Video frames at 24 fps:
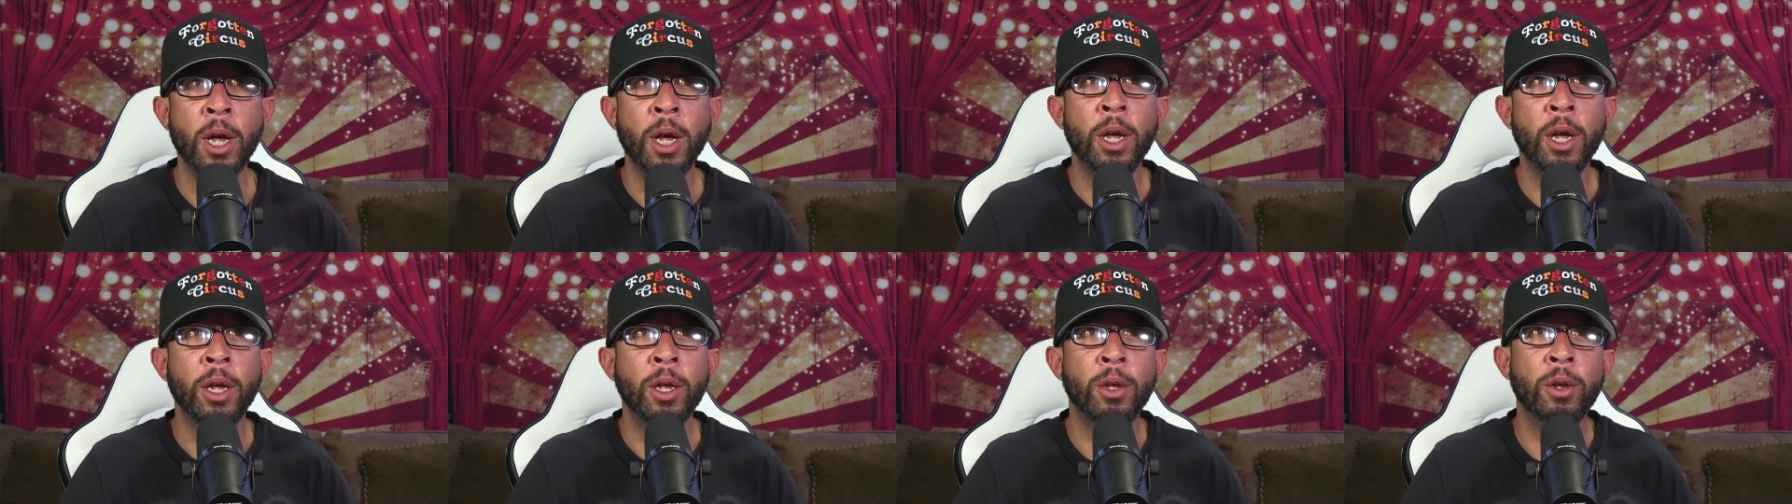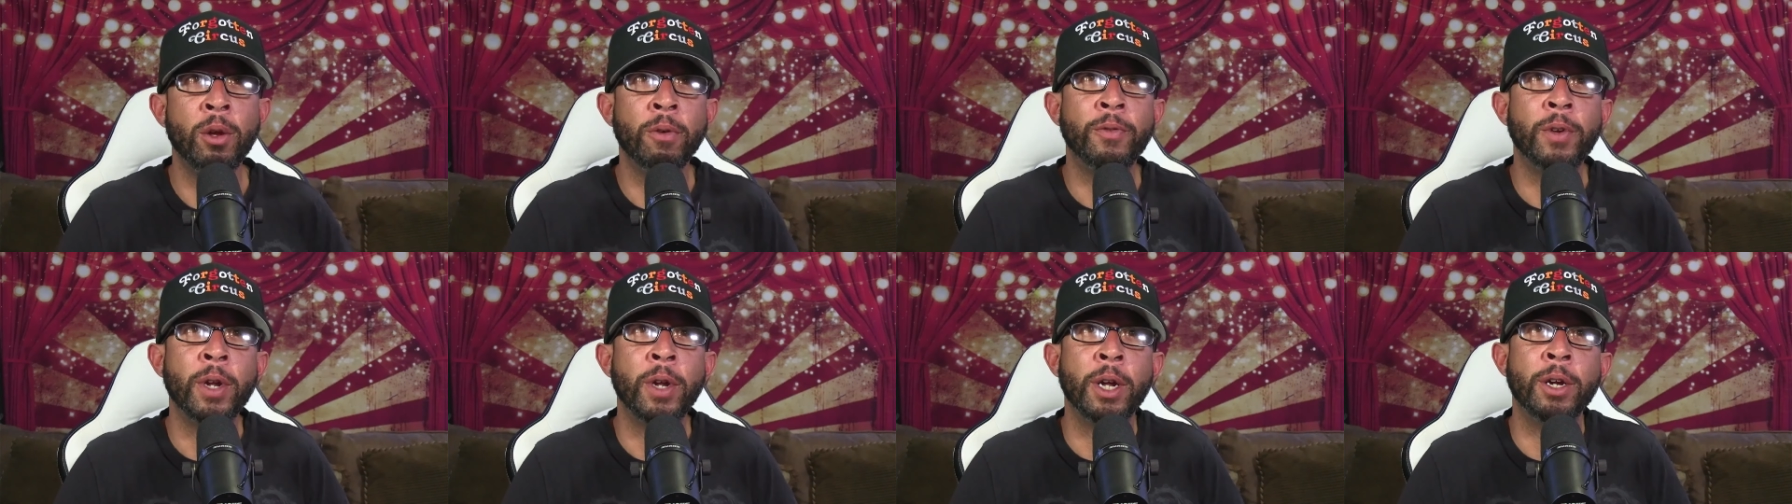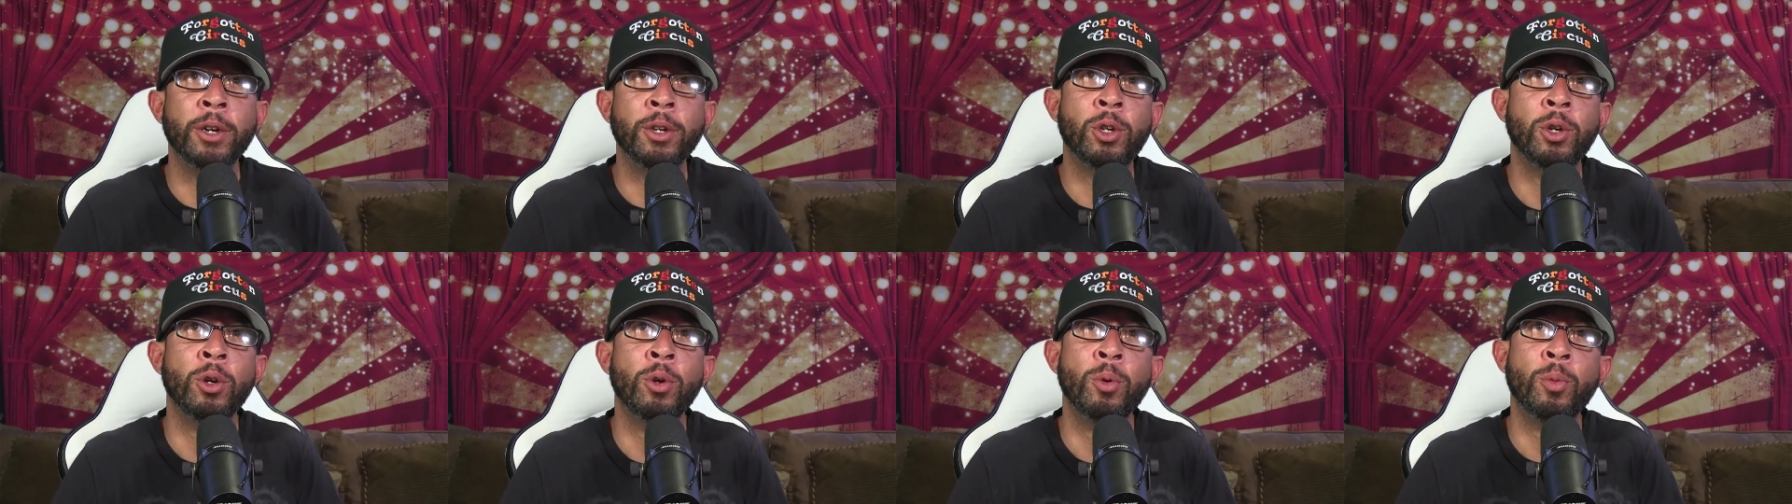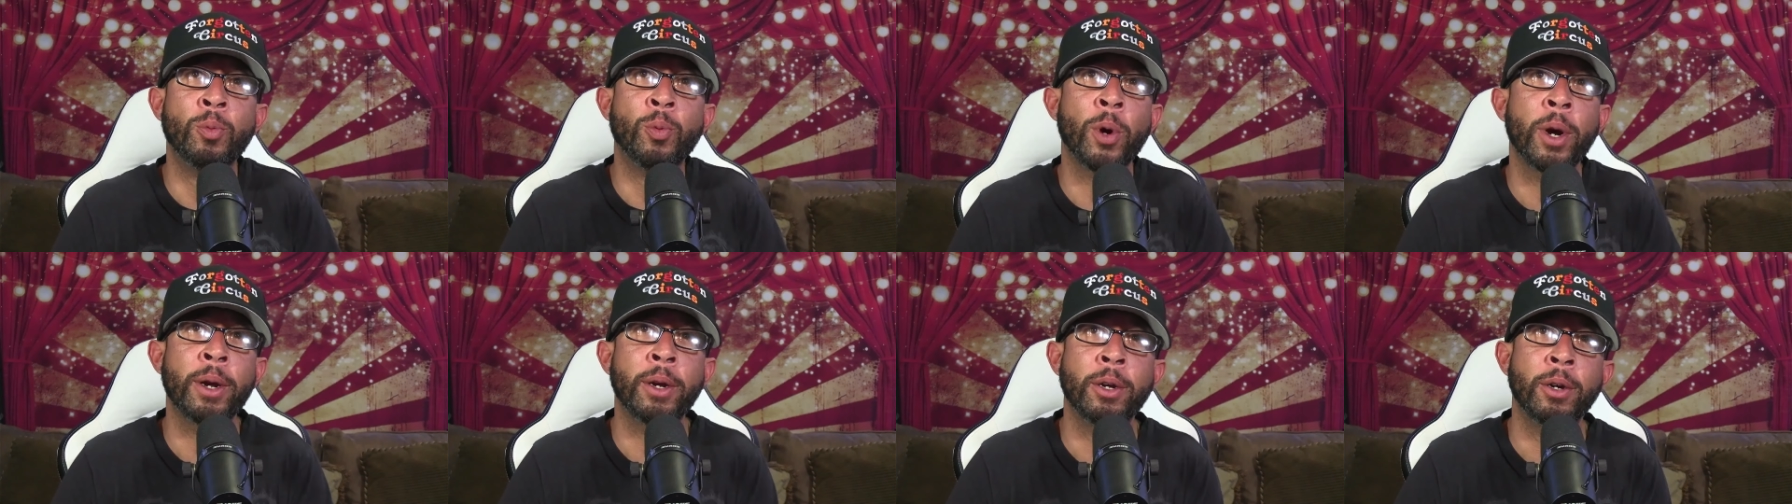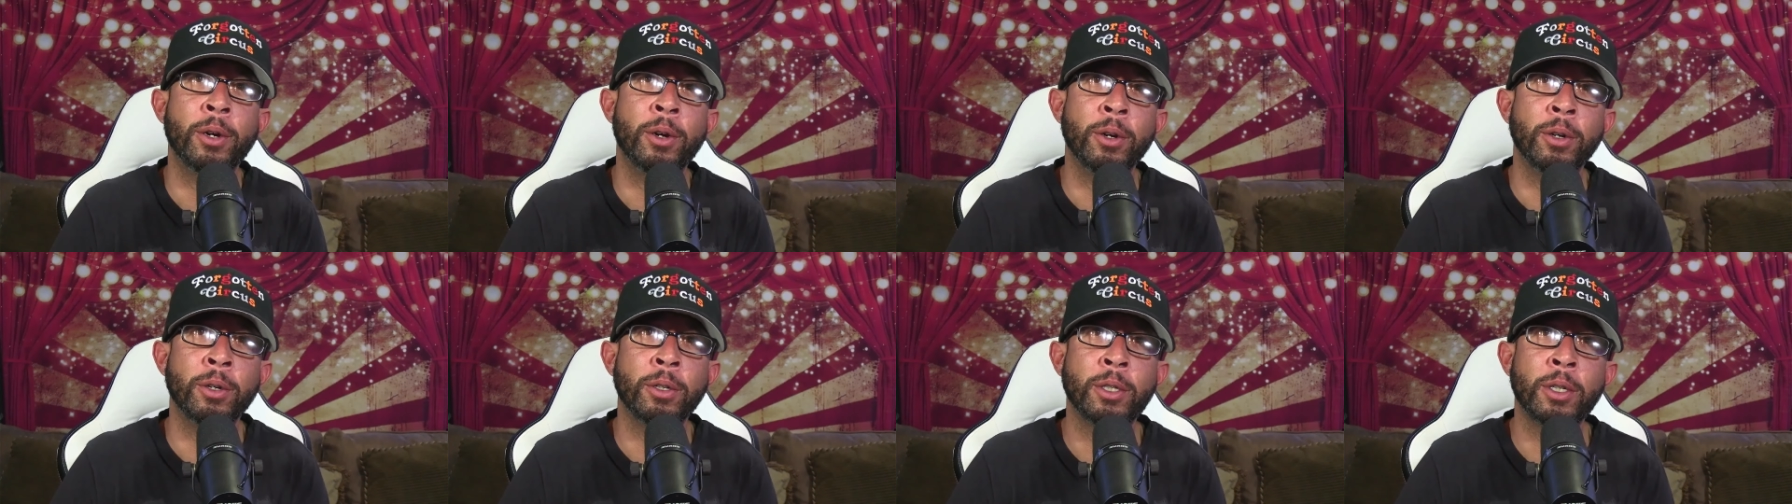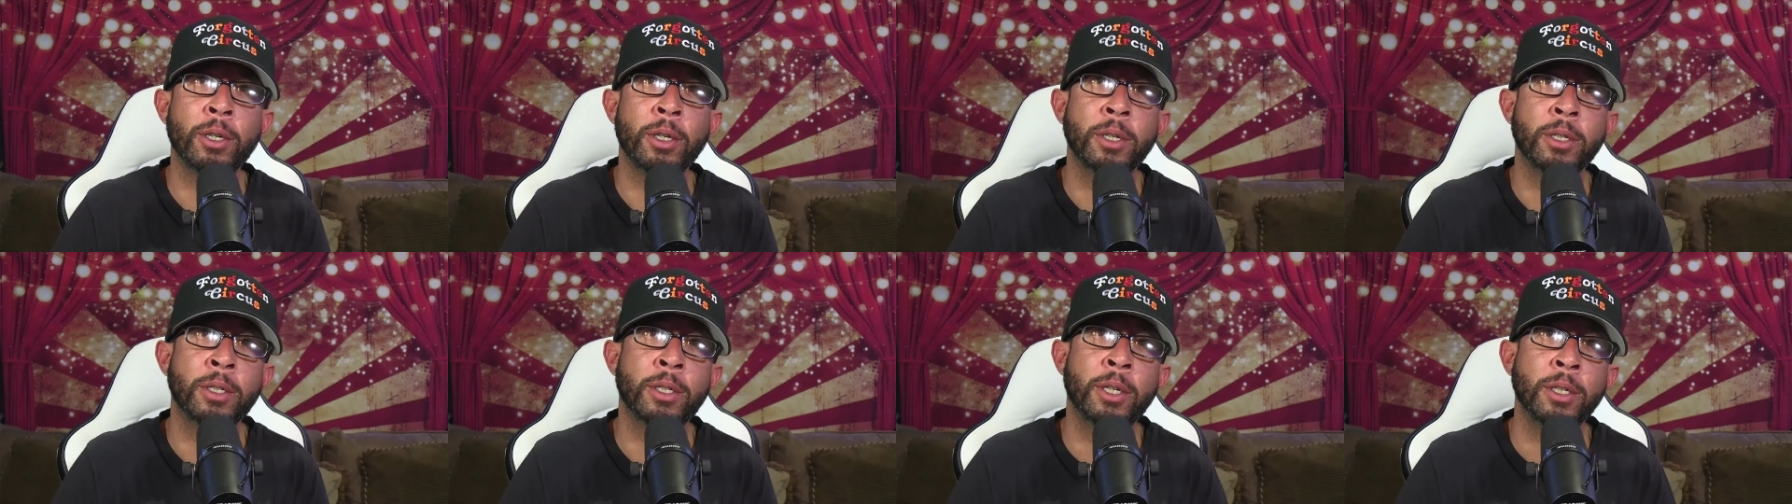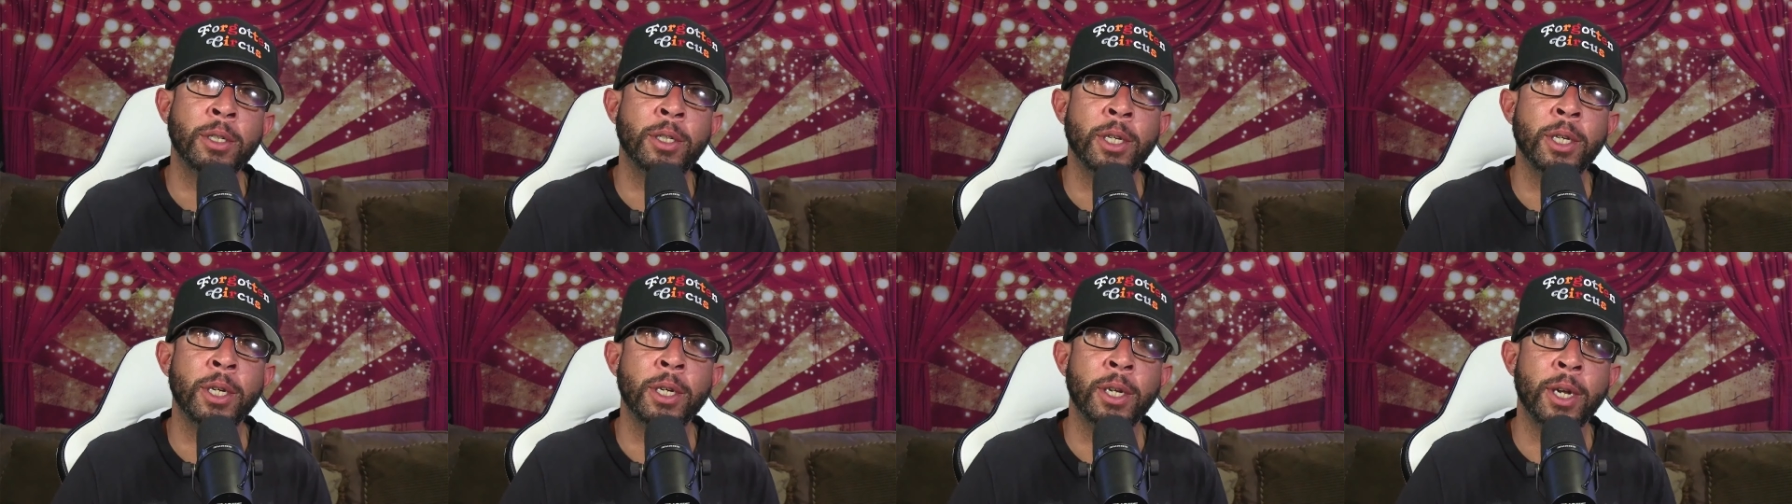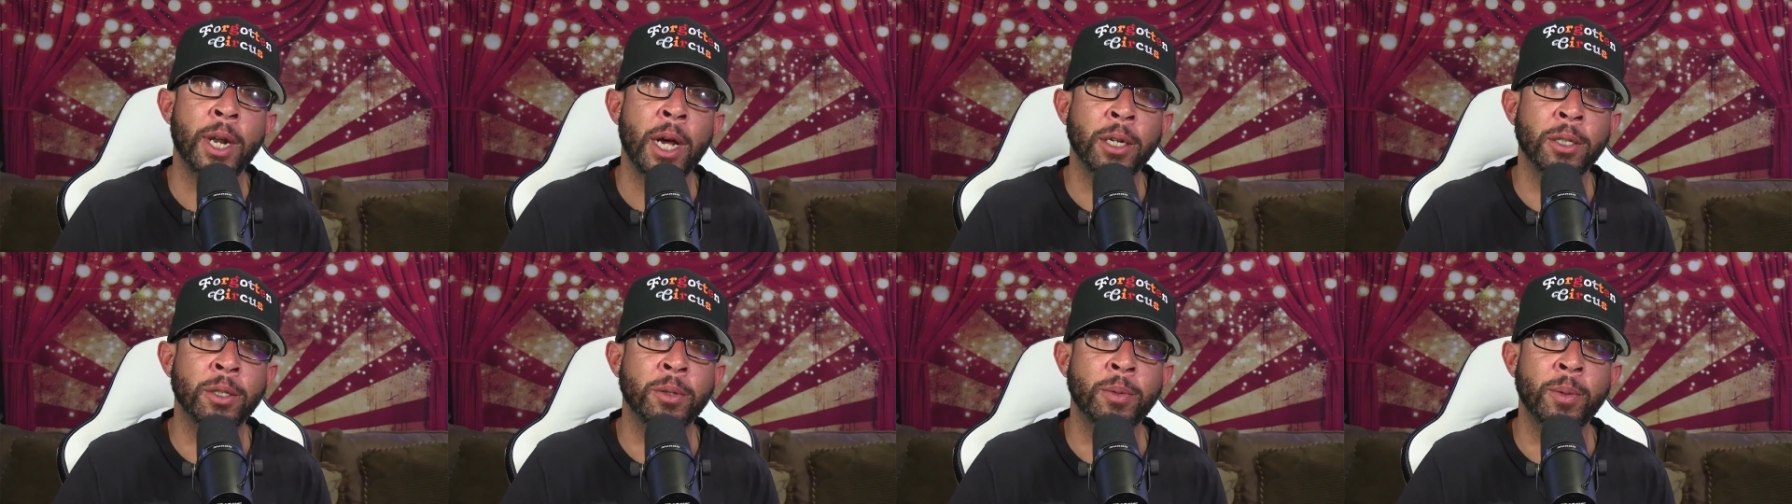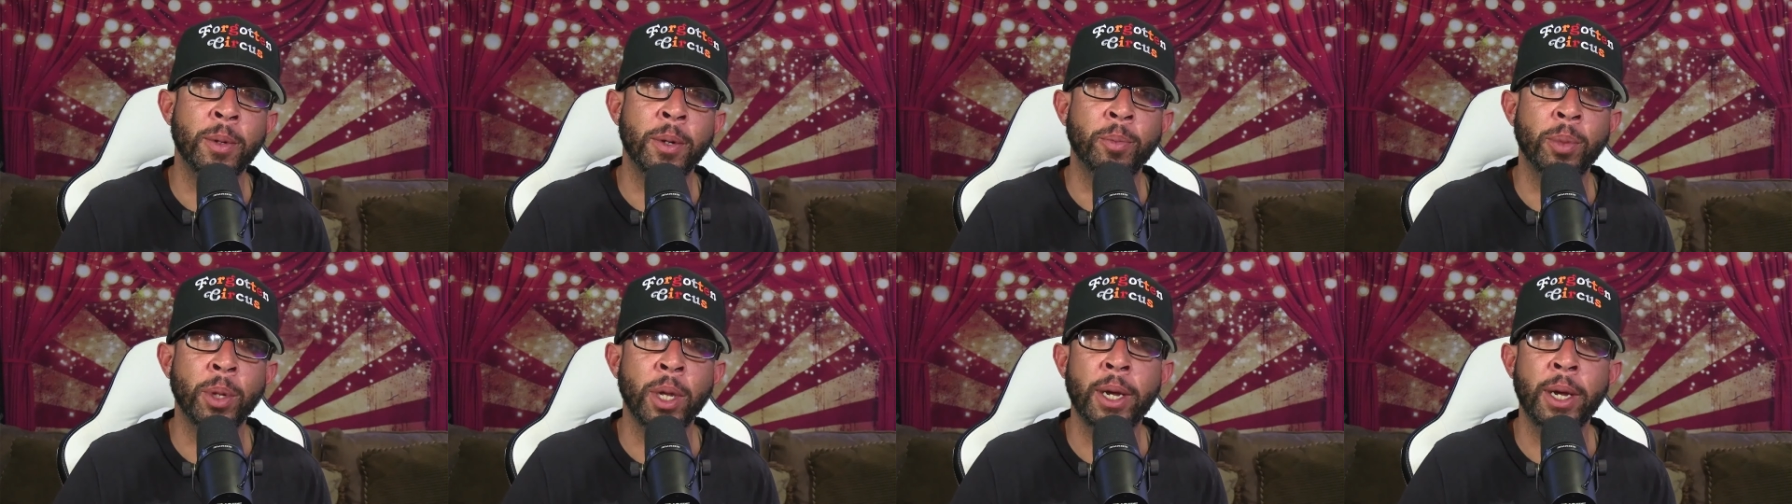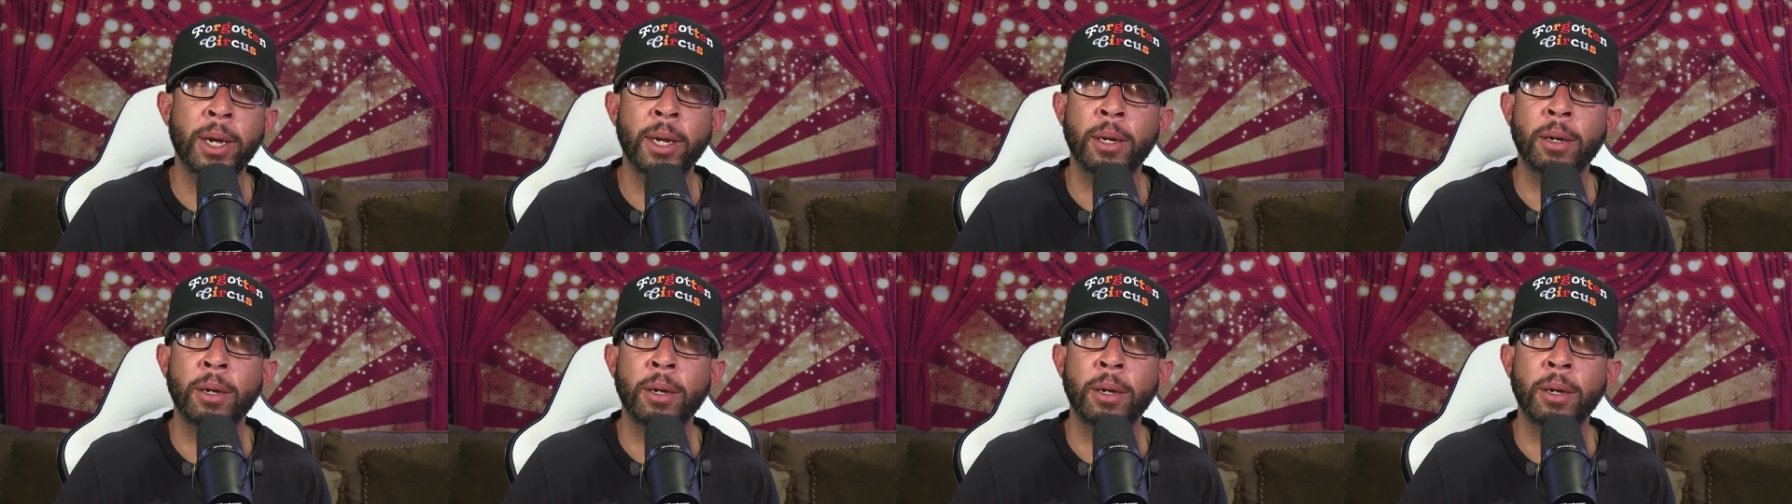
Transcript: You have done two Predators since the announcement of Blade.